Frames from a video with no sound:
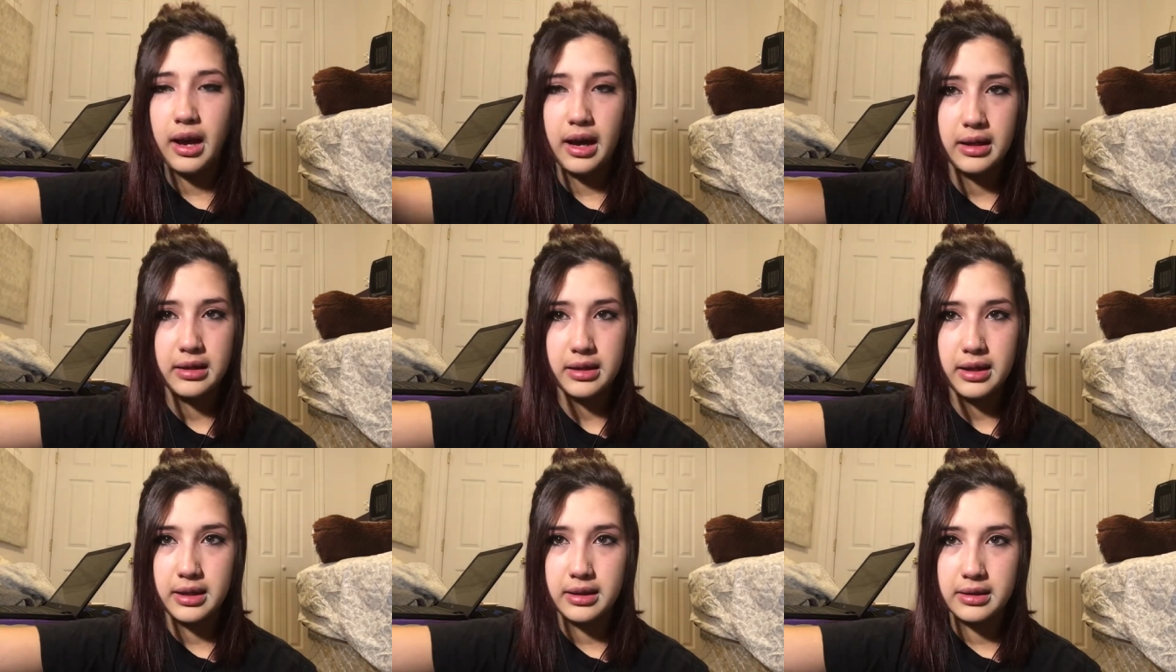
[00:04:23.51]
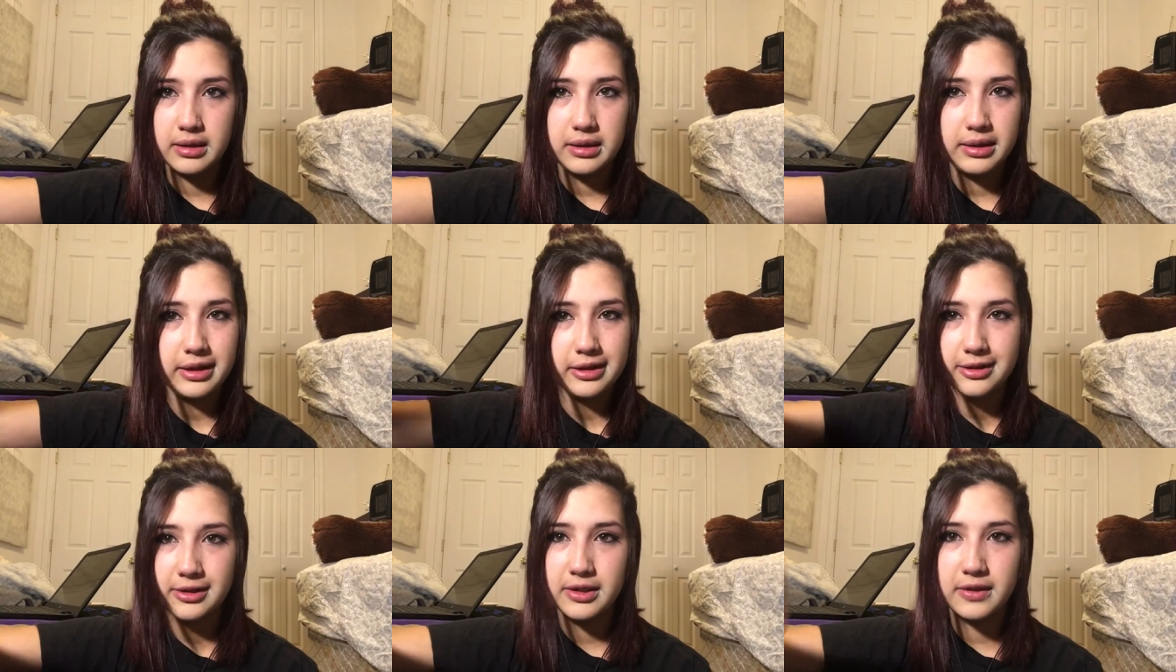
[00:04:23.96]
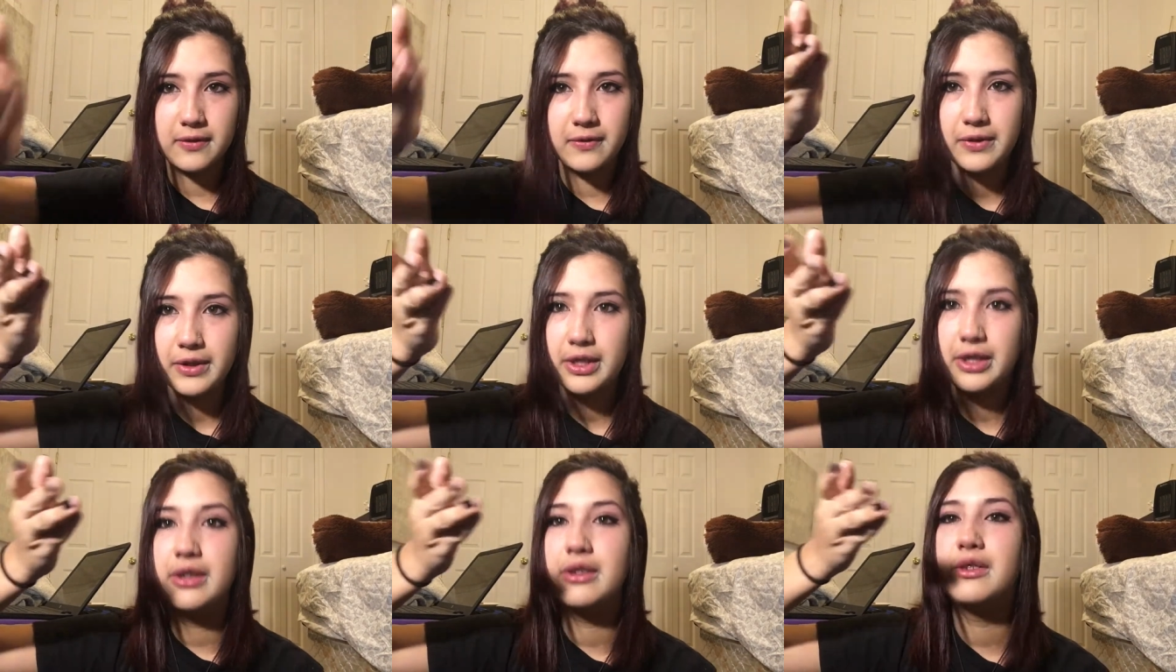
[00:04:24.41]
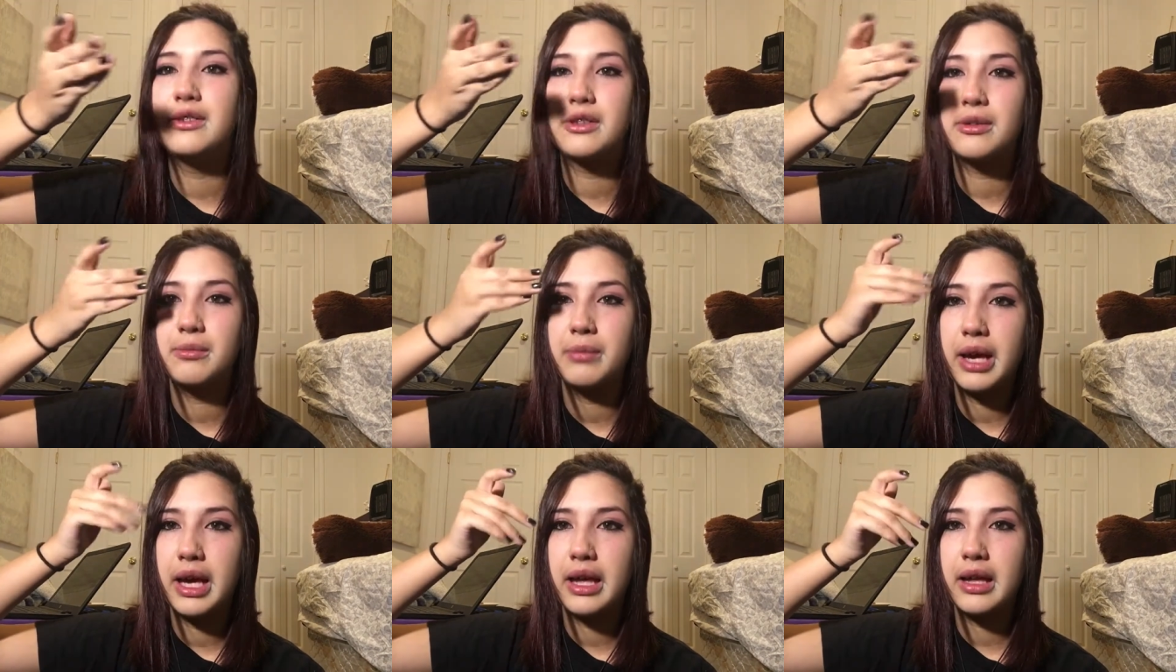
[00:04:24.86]
And then here's some footage
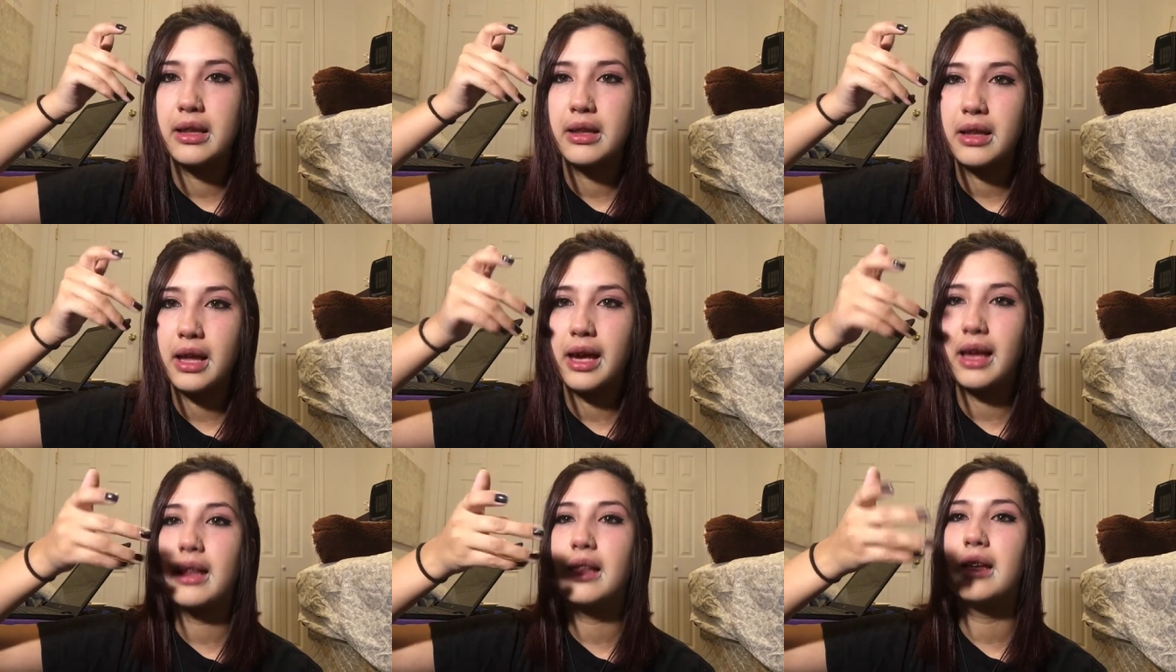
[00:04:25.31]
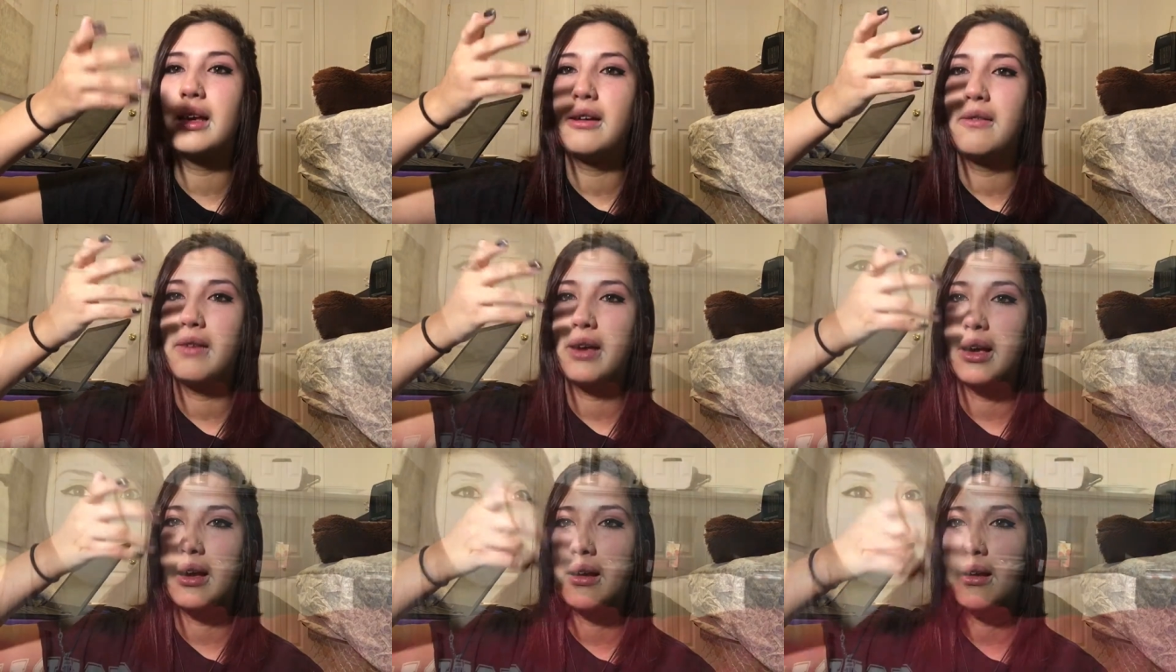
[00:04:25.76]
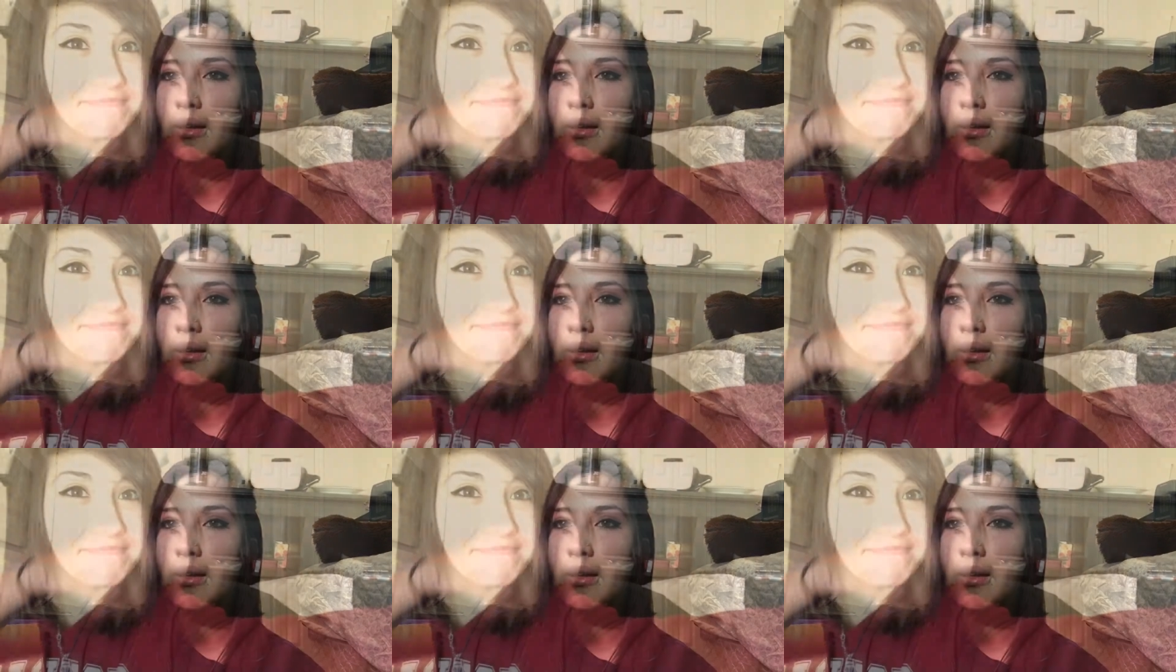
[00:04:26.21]
of me like leaving.